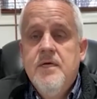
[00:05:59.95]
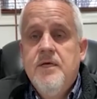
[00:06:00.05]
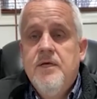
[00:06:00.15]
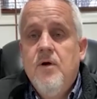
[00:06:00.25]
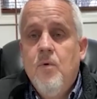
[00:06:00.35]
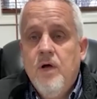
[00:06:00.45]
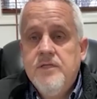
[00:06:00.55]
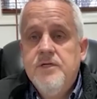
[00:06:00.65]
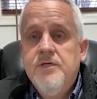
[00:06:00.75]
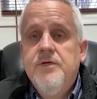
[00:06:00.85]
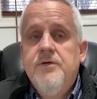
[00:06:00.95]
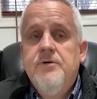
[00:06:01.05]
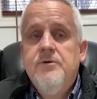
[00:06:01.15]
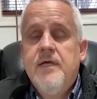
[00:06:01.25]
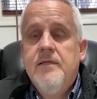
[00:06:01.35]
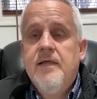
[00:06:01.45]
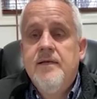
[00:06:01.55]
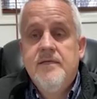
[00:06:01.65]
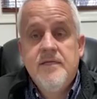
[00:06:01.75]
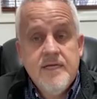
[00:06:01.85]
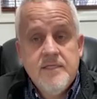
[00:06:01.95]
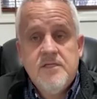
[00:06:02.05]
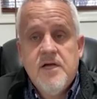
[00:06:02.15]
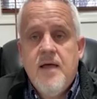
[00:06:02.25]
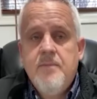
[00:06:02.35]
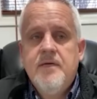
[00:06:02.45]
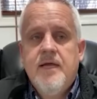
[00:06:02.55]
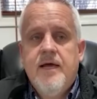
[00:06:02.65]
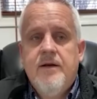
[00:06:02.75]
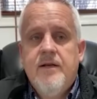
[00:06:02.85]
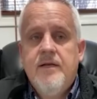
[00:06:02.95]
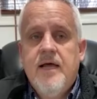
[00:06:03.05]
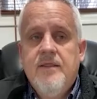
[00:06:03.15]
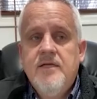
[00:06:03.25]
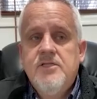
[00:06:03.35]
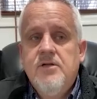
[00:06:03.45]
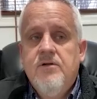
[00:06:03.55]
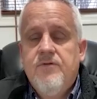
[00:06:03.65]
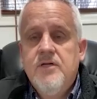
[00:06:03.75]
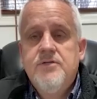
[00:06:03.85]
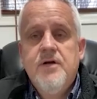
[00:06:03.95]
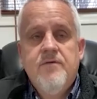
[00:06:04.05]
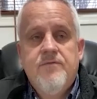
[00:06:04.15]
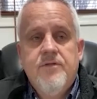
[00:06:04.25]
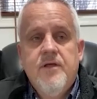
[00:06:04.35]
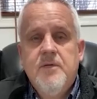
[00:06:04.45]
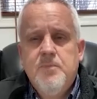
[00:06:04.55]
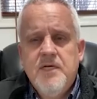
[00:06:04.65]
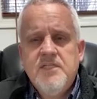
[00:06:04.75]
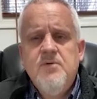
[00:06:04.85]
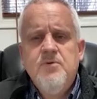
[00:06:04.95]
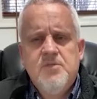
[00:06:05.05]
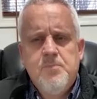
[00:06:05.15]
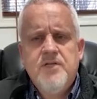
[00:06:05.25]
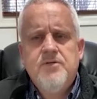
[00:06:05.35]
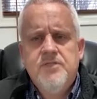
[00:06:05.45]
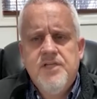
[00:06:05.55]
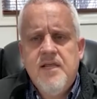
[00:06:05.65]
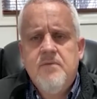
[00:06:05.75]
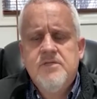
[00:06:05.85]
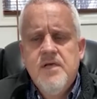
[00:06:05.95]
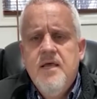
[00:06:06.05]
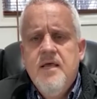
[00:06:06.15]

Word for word: You know what to do and and to get the timing down. And think it's a little frustrating for them, especially with special teams.